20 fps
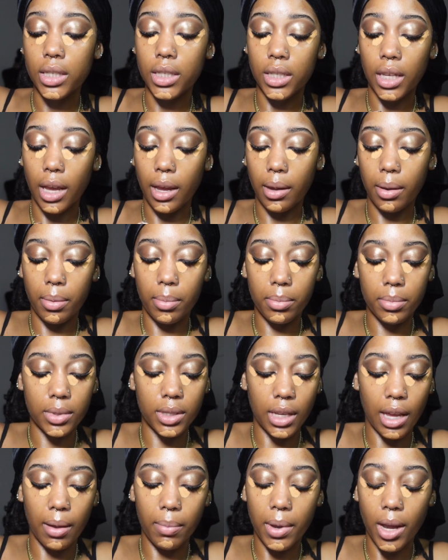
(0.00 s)
Same,
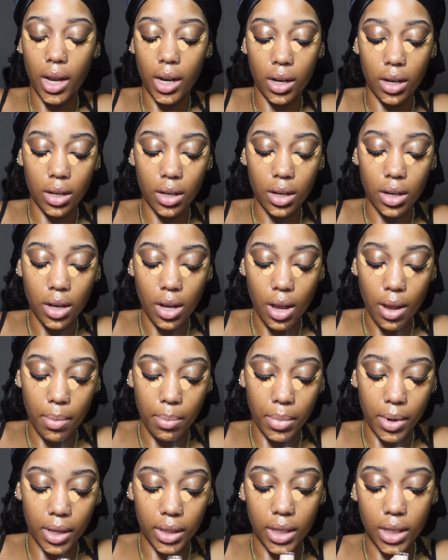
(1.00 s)
same kind,
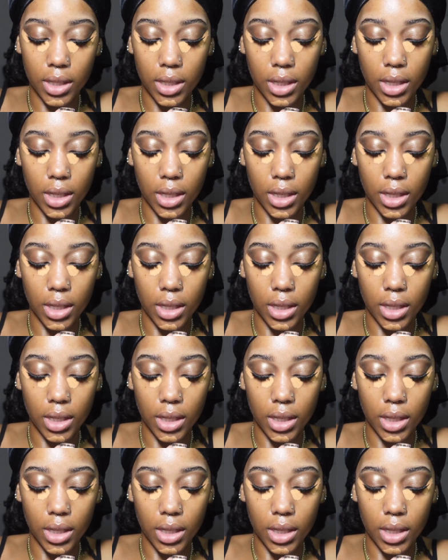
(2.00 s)
but this